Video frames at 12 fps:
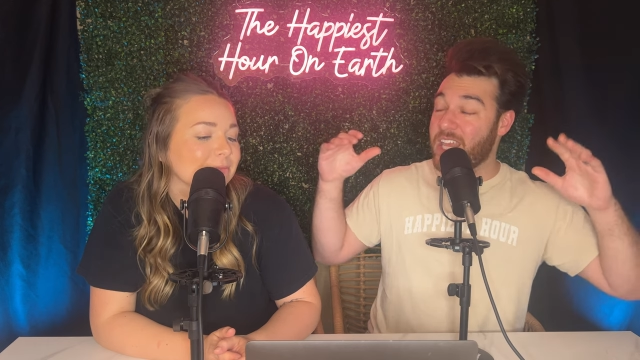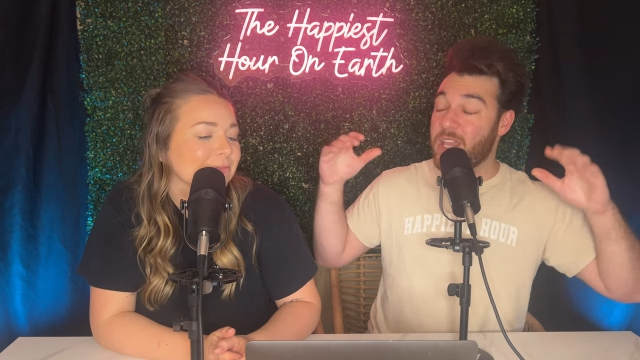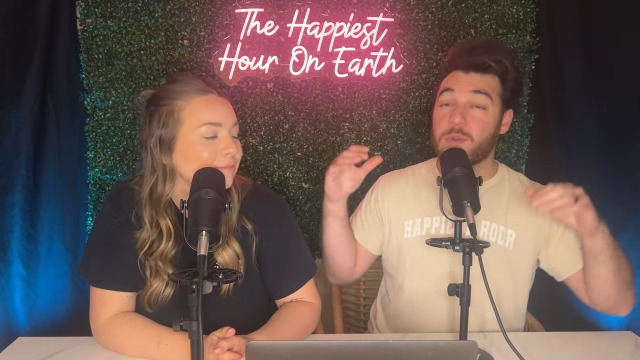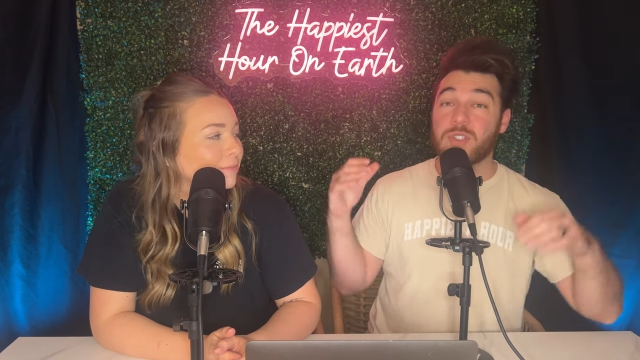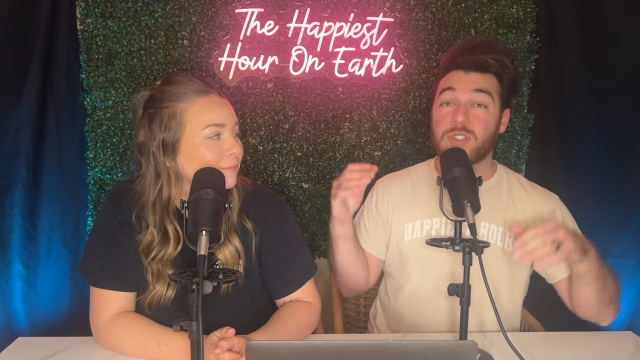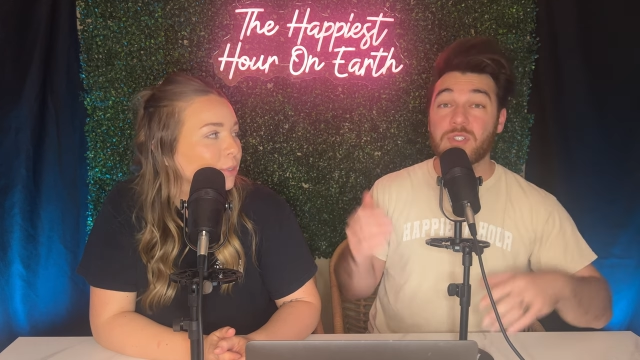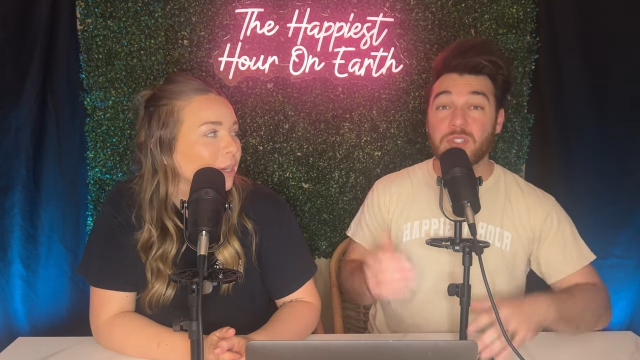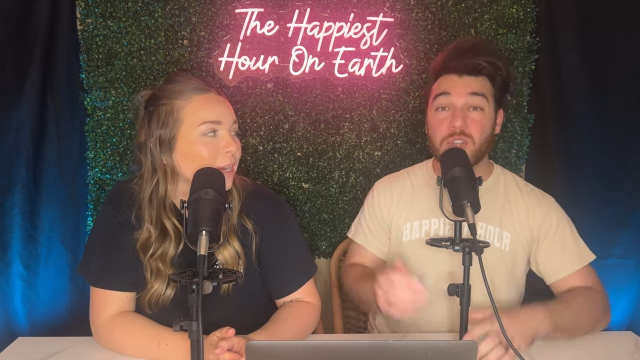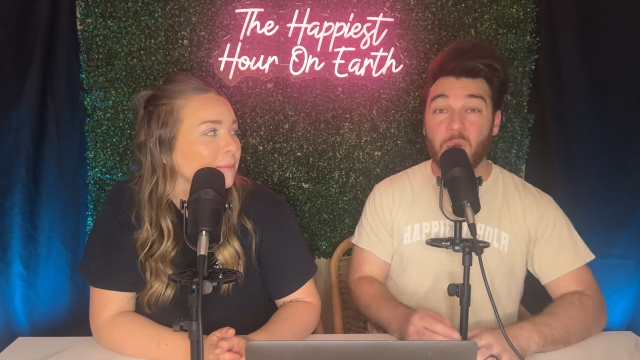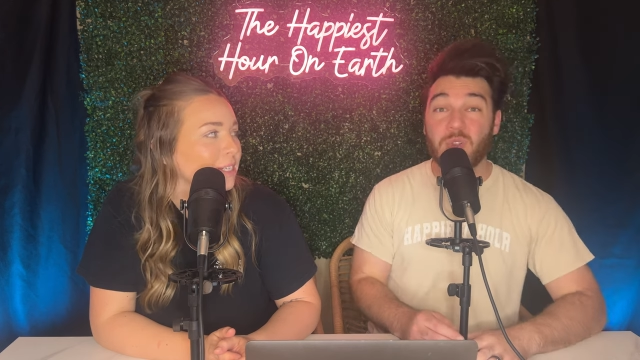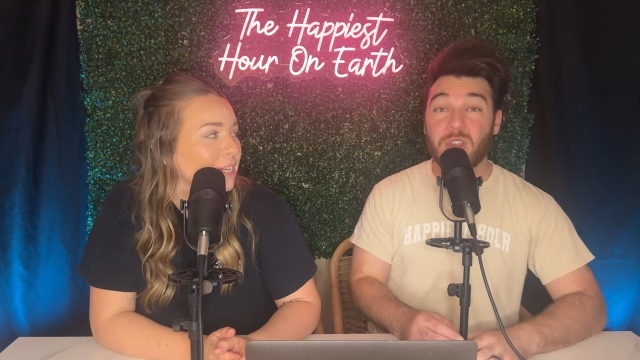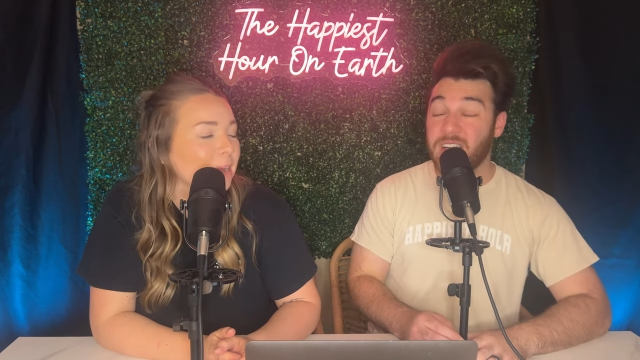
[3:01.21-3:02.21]
Speaker 1: it was
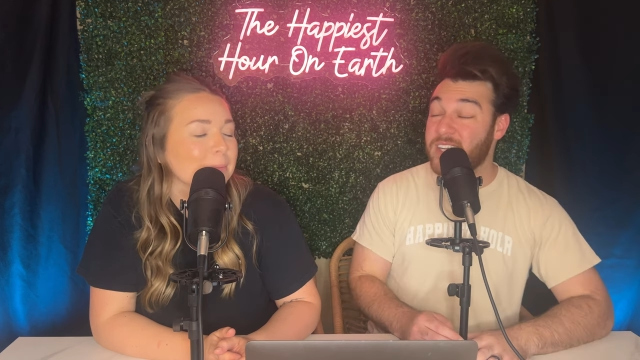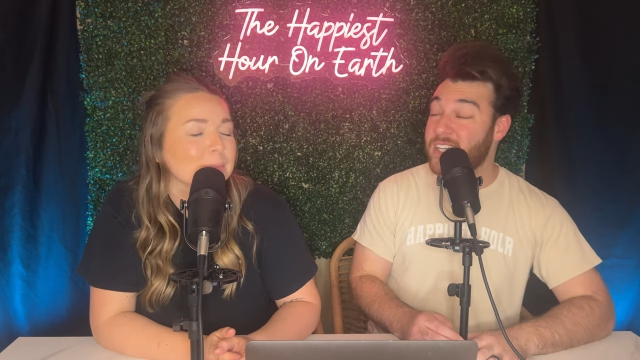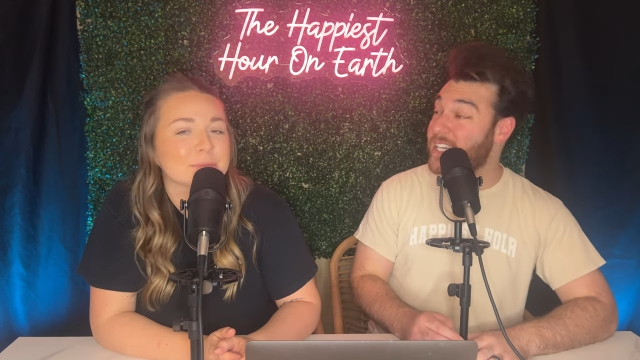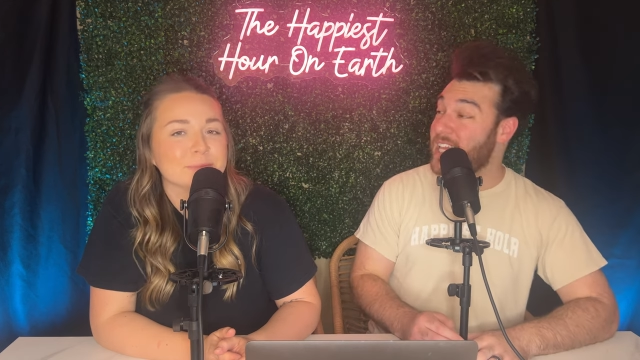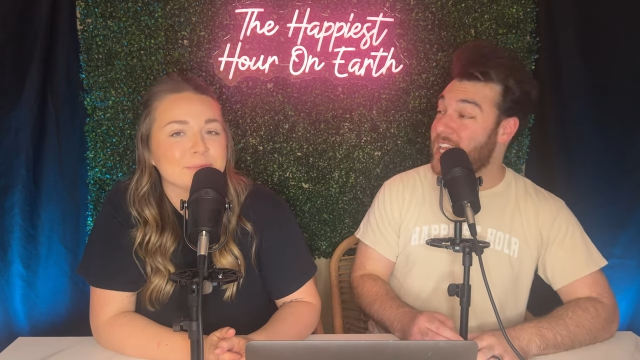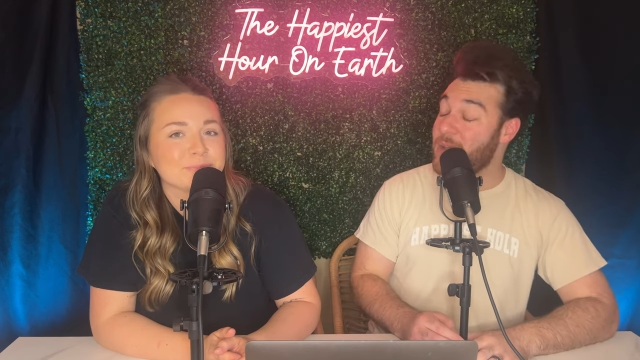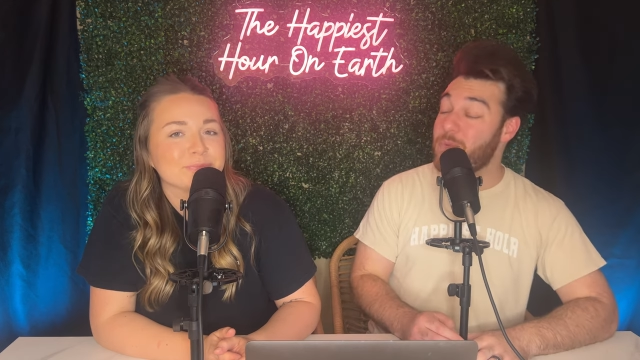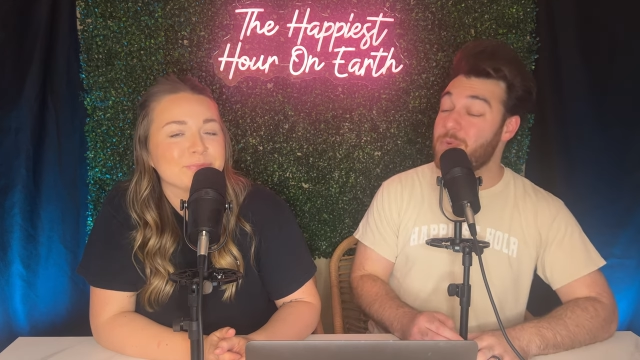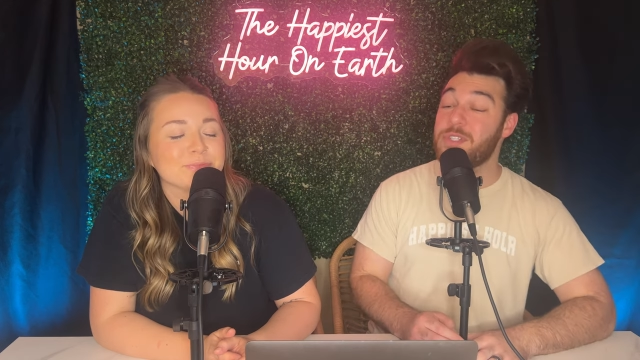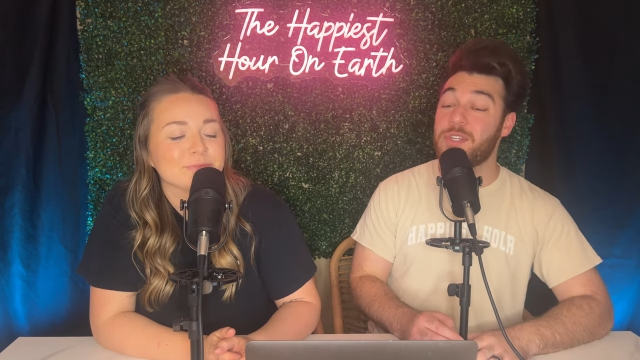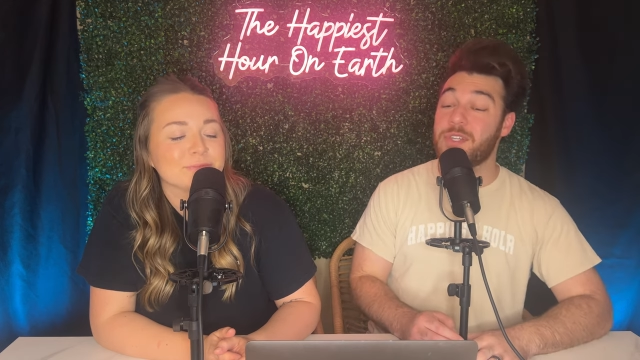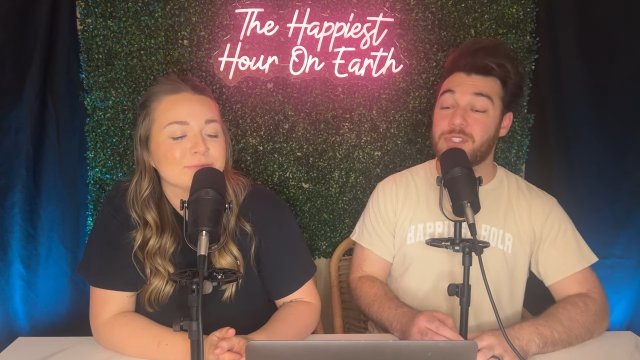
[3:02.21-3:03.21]
so good. It
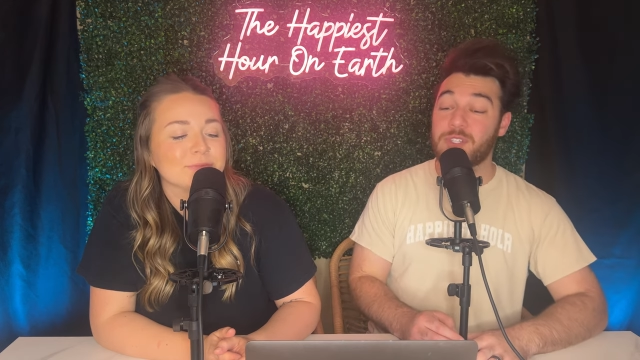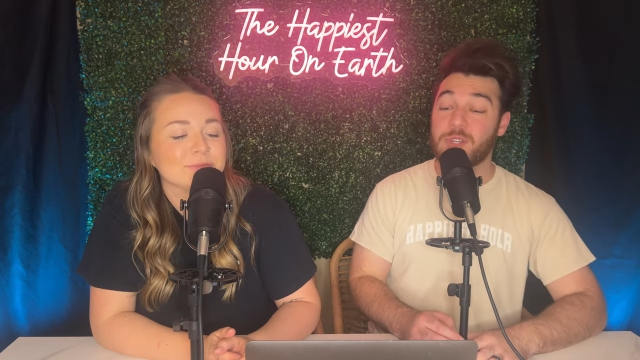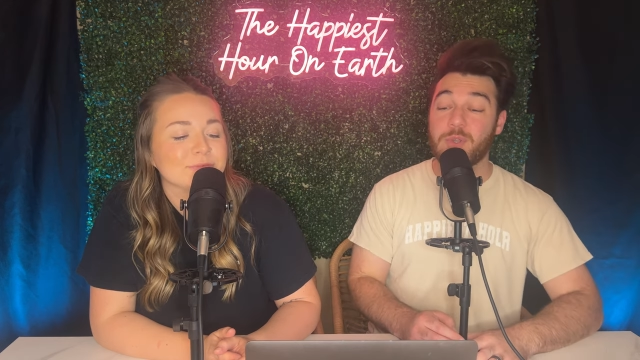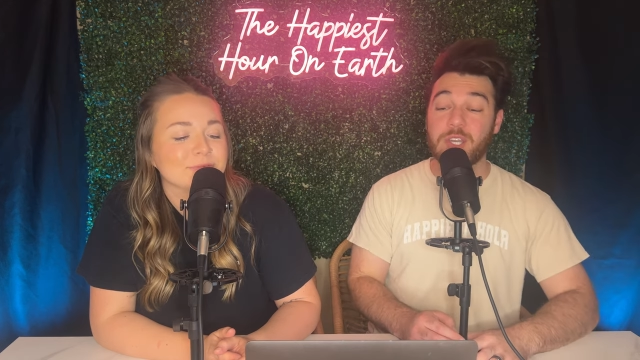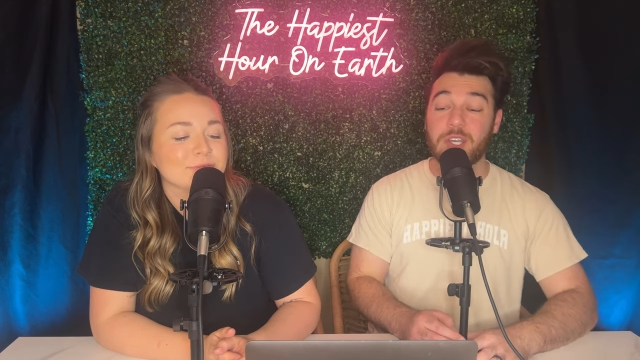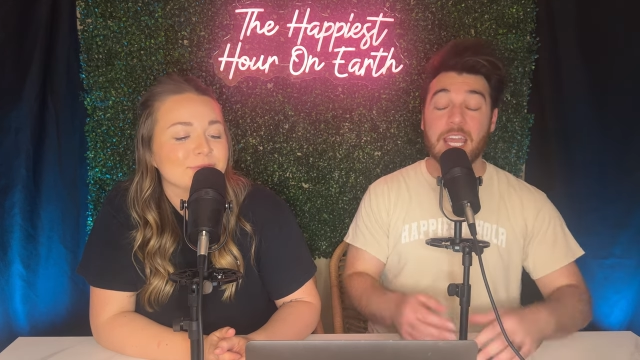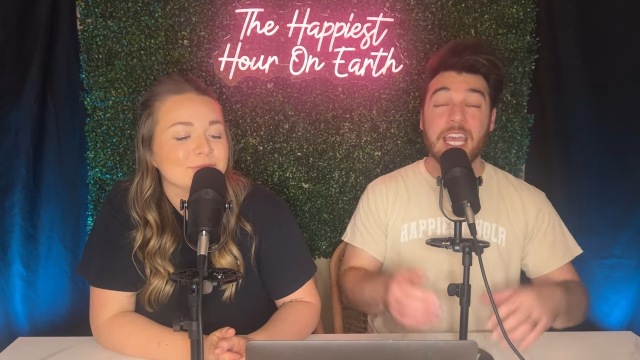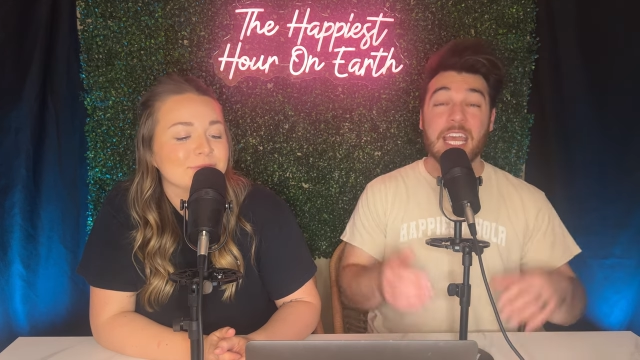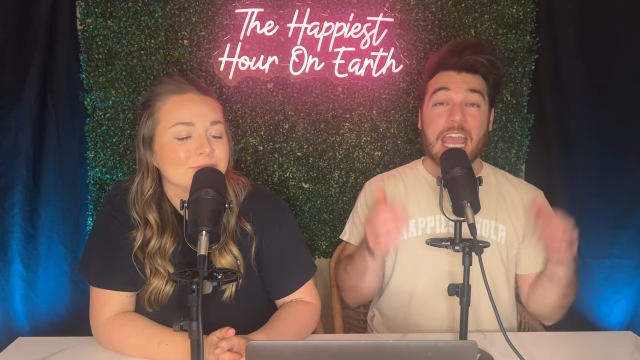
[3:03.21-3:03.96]
was so good.